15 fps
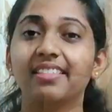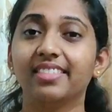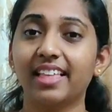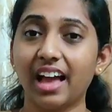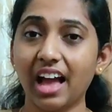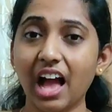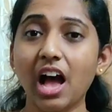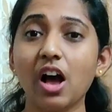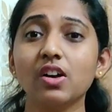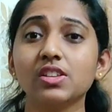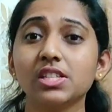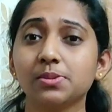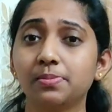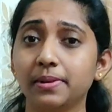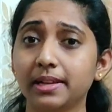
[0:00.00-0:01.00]
The
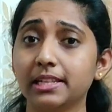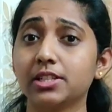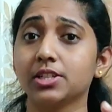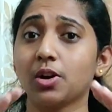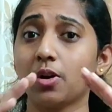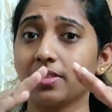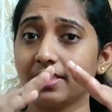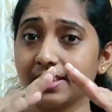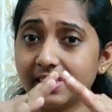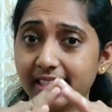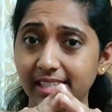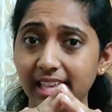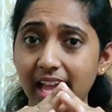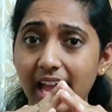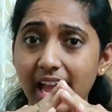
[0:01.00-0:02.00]
house built on the
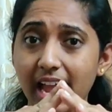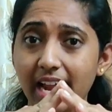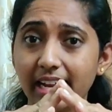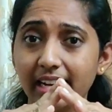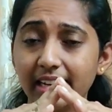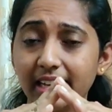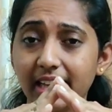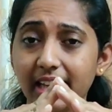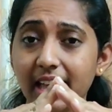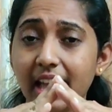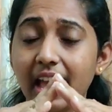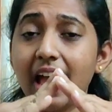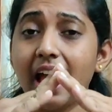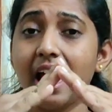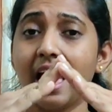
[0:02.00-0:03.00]
sand
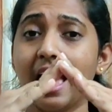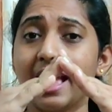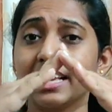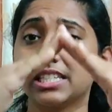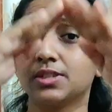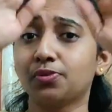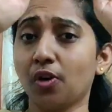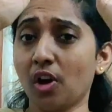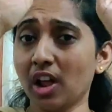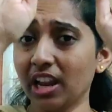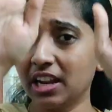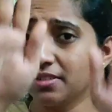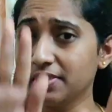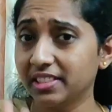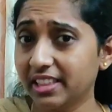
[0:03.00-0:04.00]
has
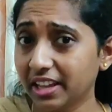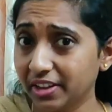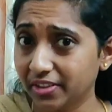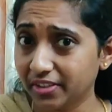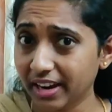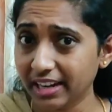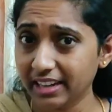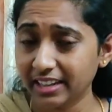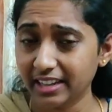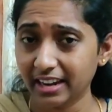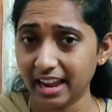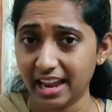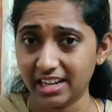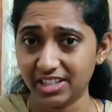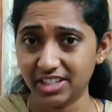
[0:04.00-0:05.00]
fallen with a great
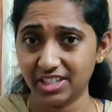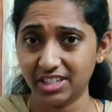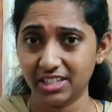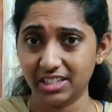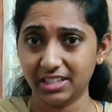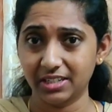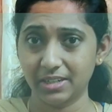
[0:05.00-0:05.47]
crash